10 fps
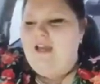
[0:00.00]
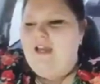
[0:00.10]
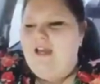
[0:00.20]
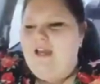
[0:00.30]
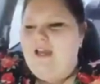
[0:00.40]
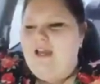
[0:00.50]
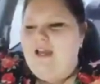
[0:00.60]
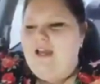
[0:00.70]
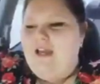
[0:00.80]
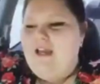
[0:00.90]

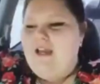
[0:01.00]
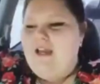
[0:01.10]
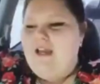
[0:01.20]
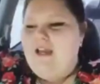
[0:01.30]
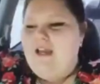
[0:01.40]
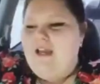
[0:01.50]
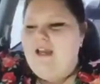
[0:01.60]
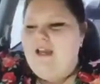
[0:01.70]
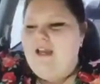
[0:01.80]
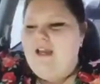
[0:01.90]

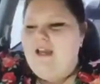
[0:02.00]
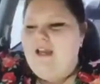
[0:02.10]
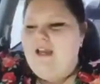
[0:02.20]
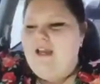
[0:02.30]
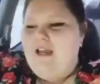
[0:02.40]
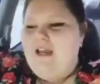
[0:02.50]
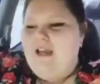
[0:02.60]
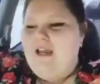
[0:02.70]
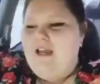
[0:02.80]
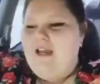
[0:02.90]

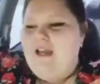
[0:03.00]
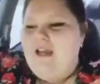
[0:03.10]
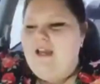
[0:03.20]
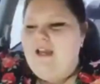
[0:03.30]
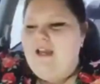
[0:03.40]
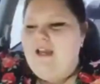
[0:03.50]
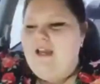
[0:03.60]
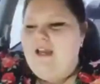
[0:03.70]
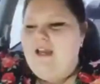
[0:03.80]
[no speech]